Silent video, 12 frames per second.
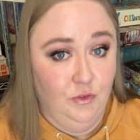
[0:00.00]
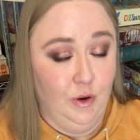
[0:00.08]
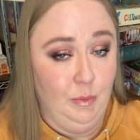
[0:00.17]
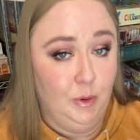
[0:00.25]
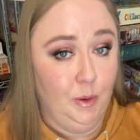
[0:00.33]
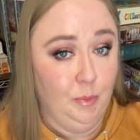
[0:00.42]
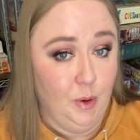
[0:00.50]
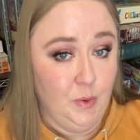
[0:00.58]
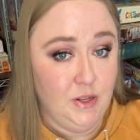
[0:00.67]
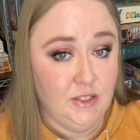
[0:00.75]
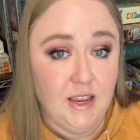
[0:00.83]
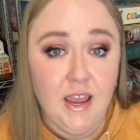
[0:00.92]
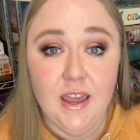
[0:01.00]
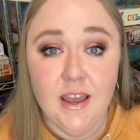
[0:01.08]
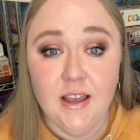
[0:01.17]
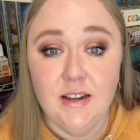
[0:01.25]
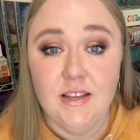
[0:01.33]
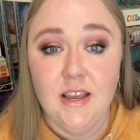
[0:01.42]
from an opponent's
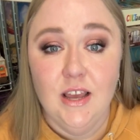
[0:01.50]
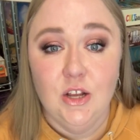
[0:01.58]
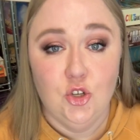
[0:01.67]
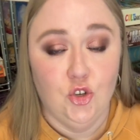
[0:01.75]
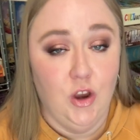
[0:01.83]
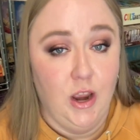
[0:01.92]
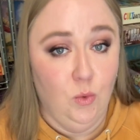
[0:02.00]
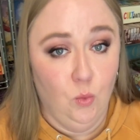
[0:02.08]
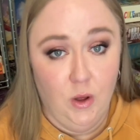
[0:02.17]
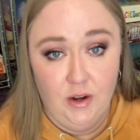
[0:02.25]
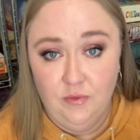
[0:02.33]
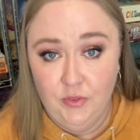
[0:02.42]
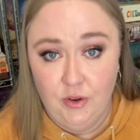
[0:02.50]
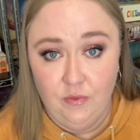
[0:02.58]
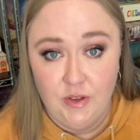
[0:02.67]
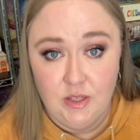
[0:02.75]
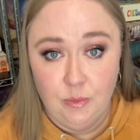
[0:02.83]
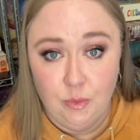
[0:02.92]
hand, trade one of their
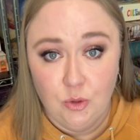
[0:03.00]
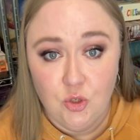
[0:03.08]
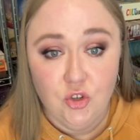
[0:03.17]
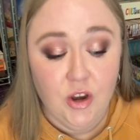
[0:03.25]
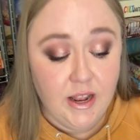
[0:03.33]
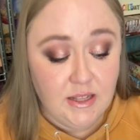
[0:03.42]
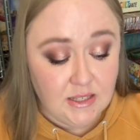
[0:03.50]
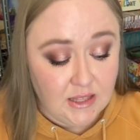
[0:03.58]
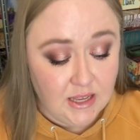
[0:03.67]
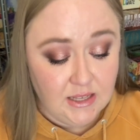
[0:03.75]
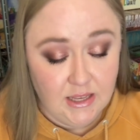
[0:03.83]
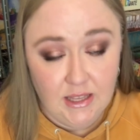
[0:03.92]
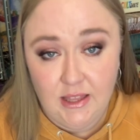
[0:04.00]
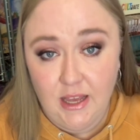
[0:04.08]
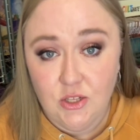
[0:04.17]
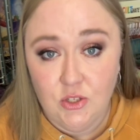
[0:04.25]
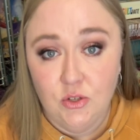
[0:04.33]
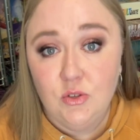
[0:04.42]
visible traits, things like
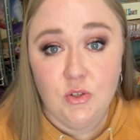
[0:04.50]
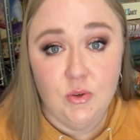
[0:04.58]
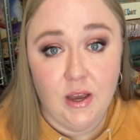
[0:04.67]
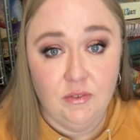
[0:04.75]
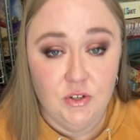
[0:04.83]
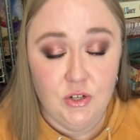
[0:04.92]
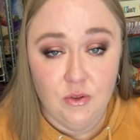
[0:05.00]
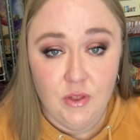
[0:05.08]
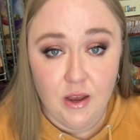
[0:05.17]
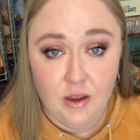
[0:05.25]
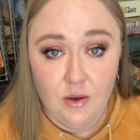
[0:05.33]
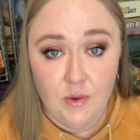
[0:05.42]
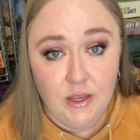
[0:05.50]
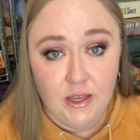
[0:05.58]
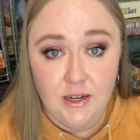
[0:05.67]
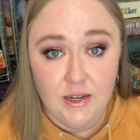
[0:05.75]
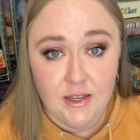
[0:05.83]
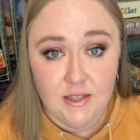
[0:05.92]
that. So you do have to know that going
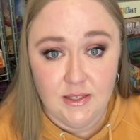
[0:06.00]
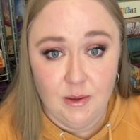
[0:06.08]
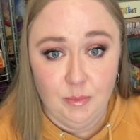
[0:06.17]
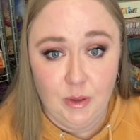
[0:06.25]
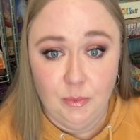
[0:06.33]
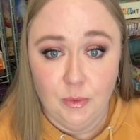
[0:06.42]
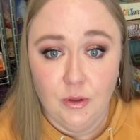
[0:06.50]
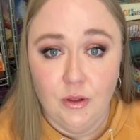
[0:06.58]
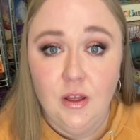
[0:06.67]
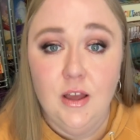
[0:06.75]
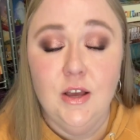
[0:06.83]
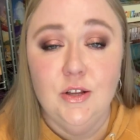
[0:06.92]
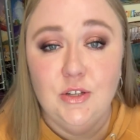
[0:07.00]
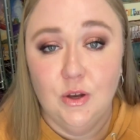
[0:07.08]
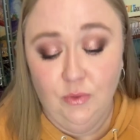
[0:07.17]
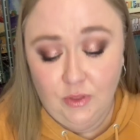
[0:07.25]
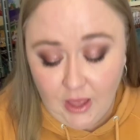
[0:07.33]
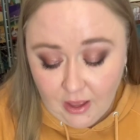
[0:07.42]
in, because some people
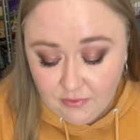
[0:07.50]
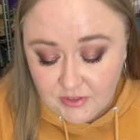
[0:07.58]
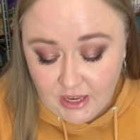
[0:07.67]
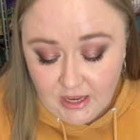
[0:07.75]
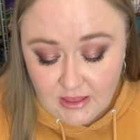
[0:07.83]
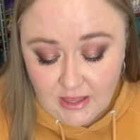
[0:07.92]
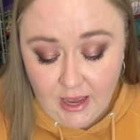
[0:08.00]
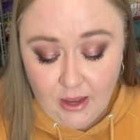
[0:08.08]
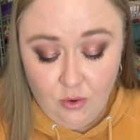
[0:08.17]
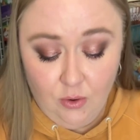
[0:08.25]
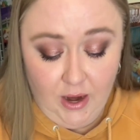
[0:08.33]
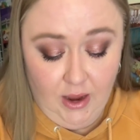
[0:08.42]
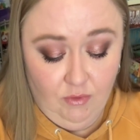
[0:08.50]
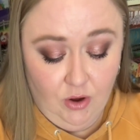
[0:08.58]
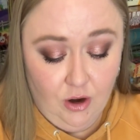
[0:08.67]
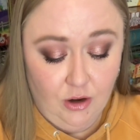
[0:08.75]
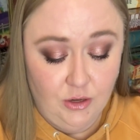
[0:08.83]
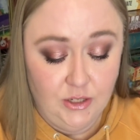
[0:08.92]
don't love take that or have a
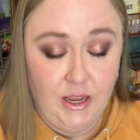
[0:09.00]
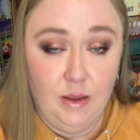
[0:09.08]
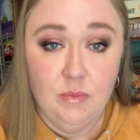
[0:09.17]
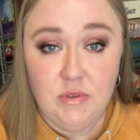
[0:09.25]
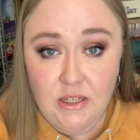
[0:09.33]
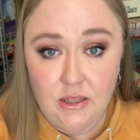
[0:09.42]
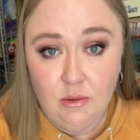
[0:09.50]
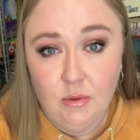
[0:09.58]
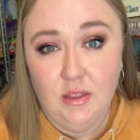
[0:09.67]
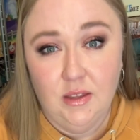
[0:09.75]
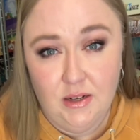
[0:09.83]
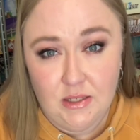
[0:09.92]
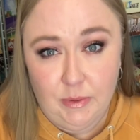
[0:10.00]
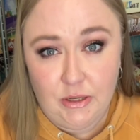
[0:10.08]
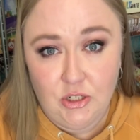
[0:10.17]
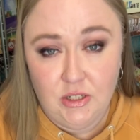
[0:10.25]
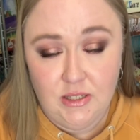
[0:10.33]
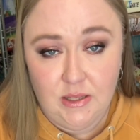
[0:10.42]
harder time dealing with it,
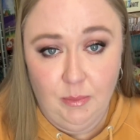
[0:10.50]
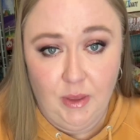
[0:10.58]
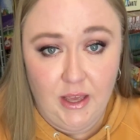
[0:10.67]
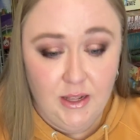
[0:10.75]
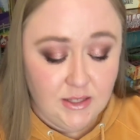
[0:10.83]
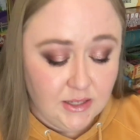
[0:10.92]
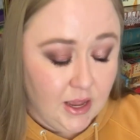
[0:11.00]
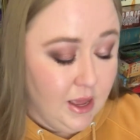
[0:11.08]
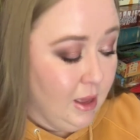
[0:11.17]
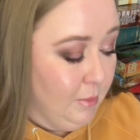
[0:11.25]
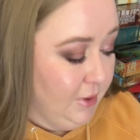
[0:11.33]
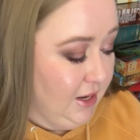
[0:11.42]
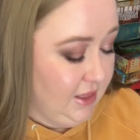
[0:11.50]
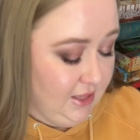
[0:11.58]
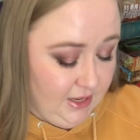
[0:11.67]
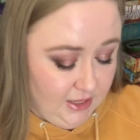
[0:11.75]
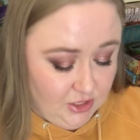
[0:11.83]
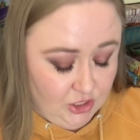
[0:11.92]
especially some kids. But I
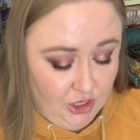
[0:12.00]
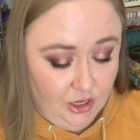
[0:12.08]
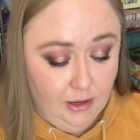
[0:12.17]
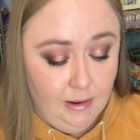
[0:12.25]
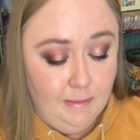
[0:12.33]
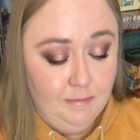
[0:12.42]
think it's good.